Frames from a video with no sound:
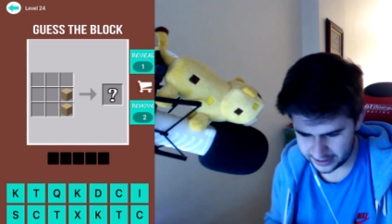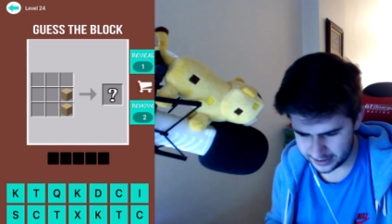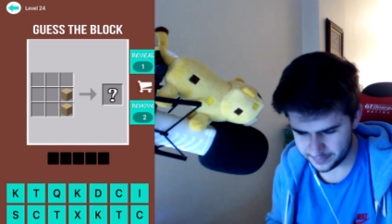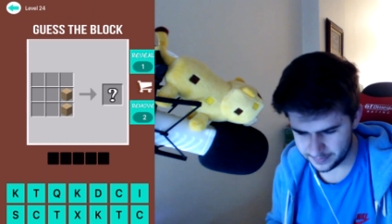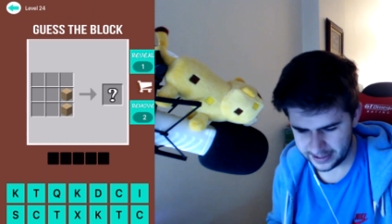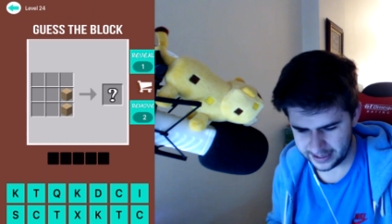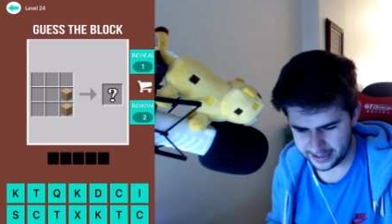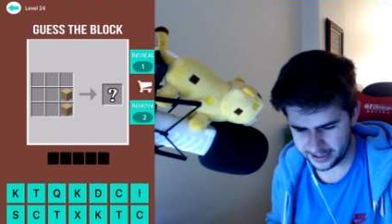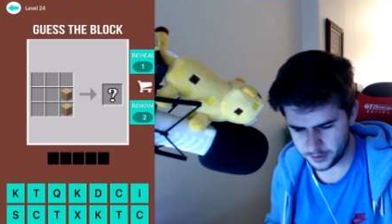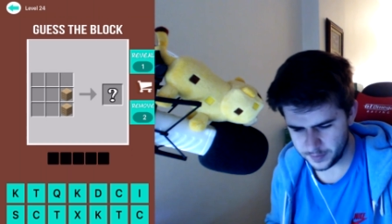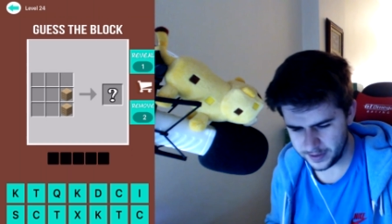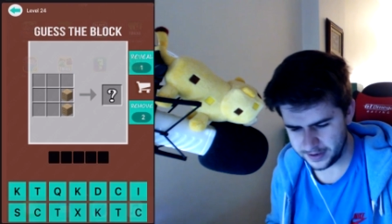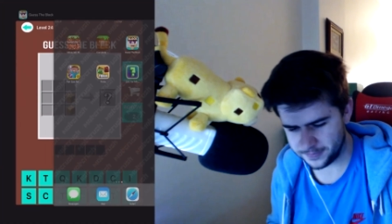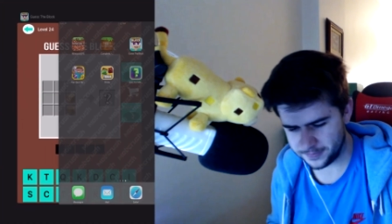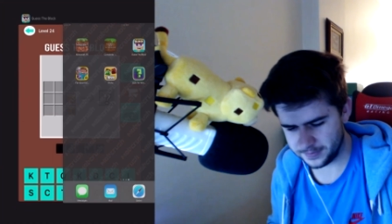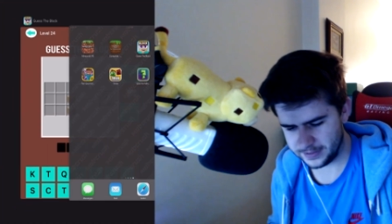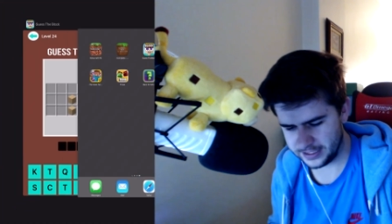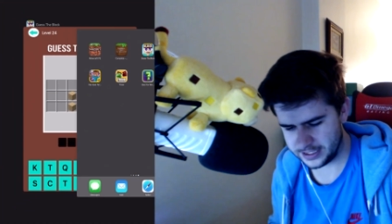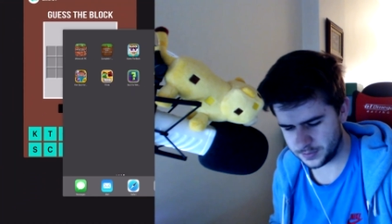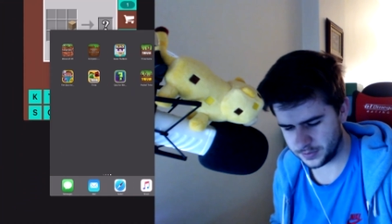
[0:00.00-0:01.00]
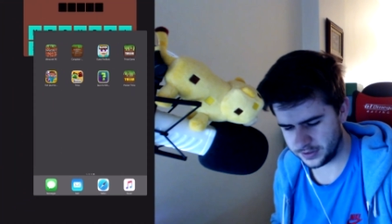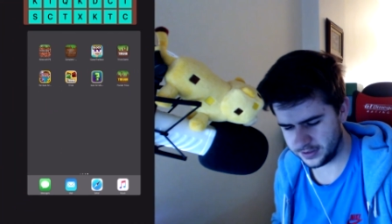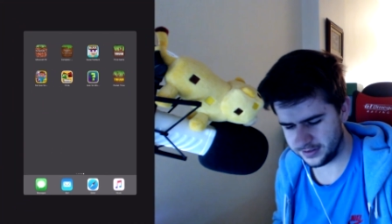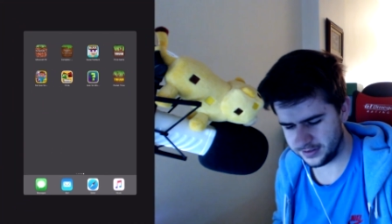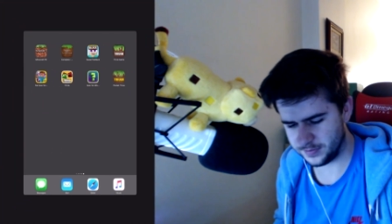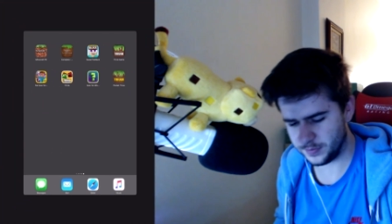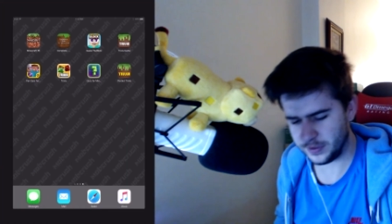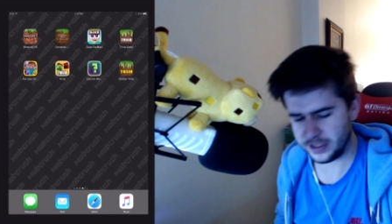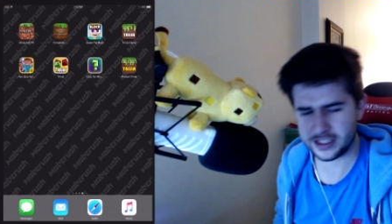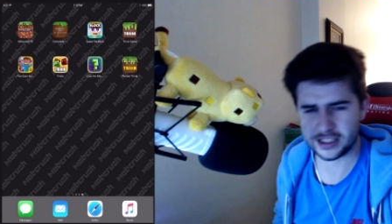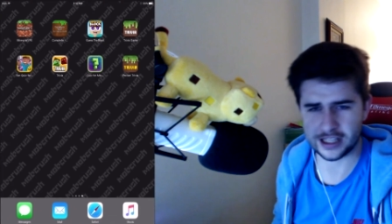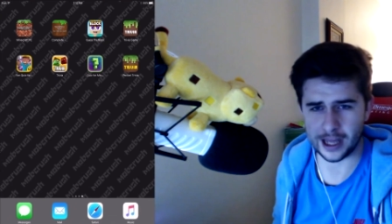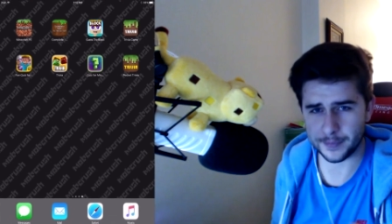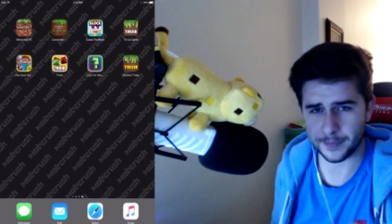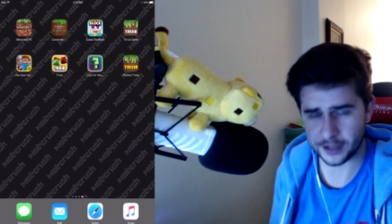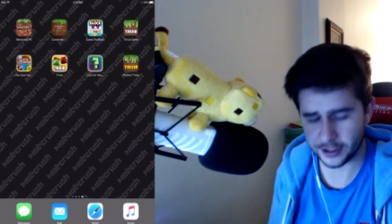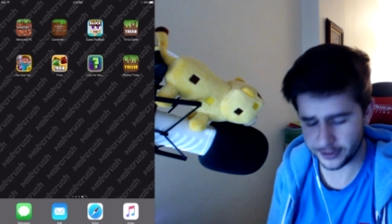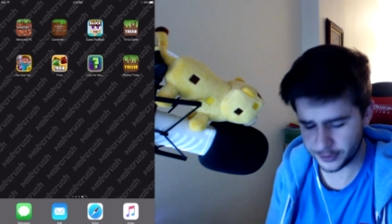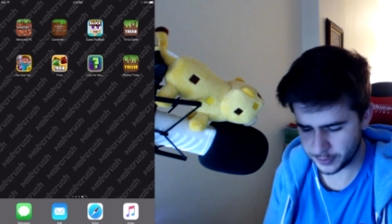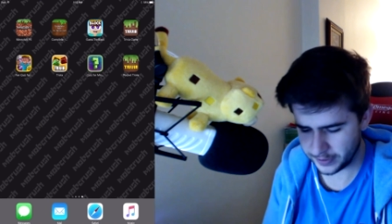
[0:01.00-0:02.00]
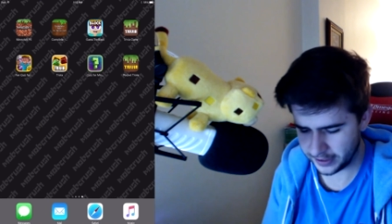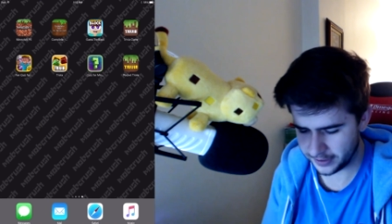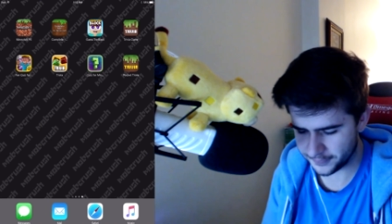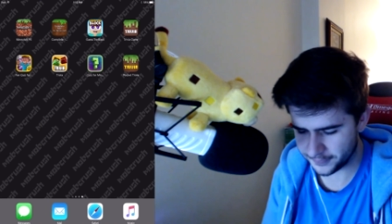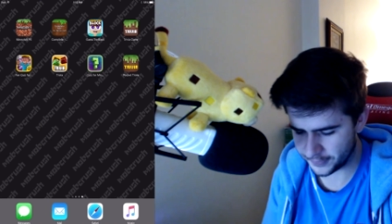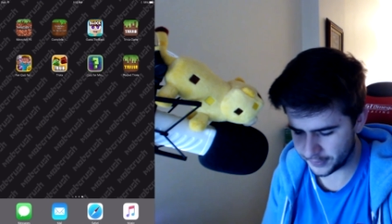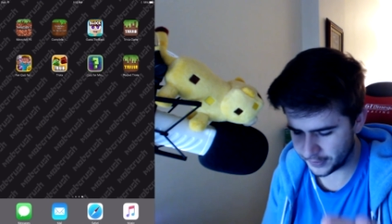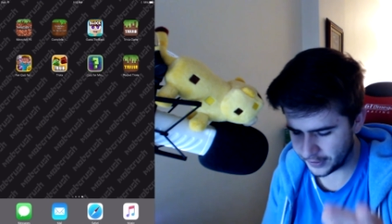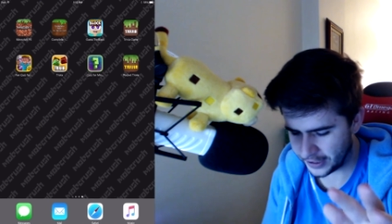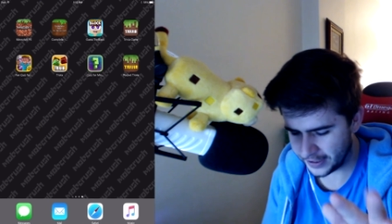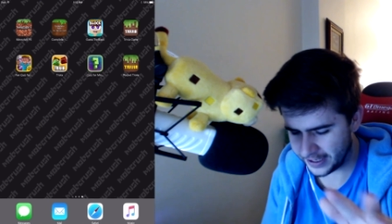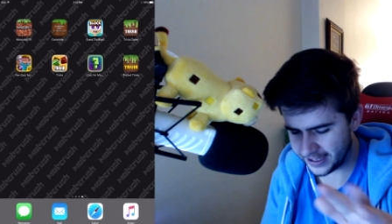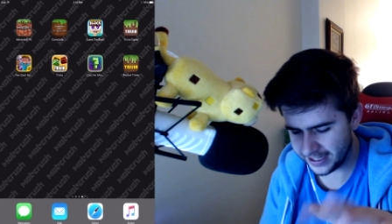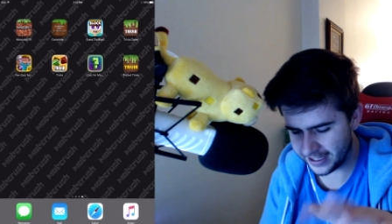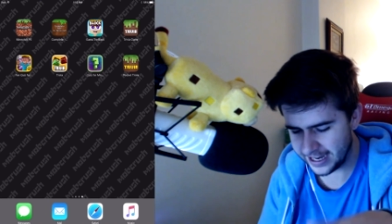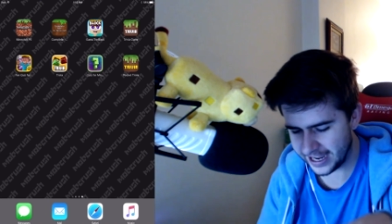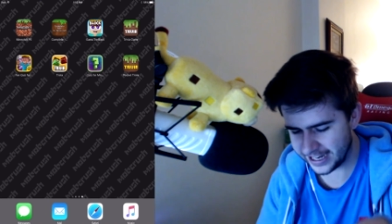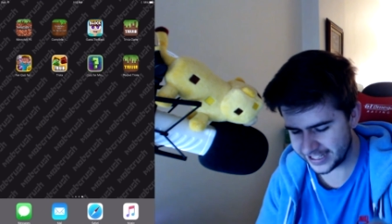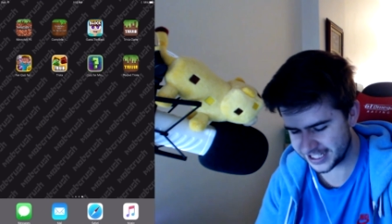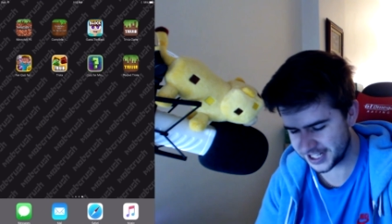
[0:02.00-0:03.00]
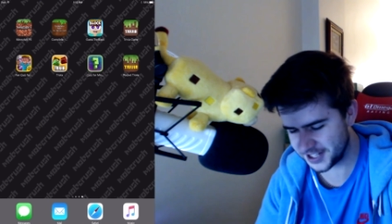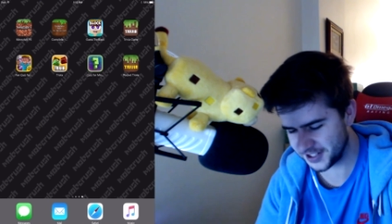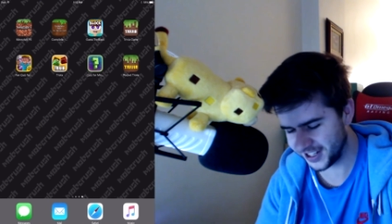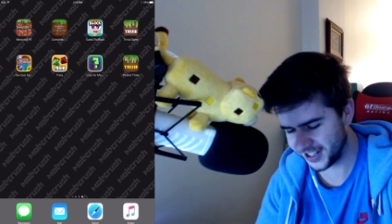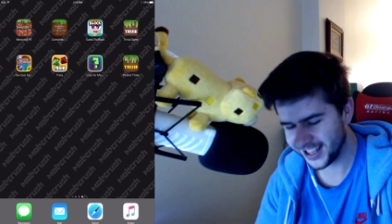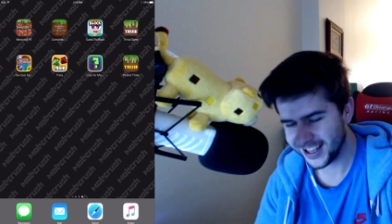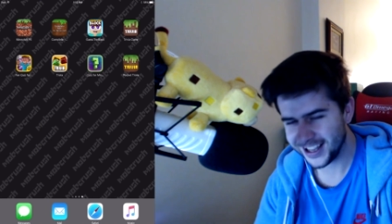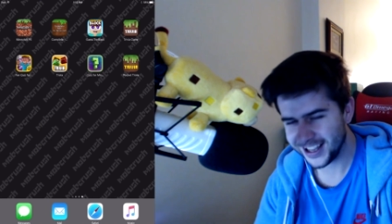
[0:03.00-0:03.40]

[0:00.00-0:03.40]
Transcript: I'm getting away from this one. We stopped on 24. All right, the next.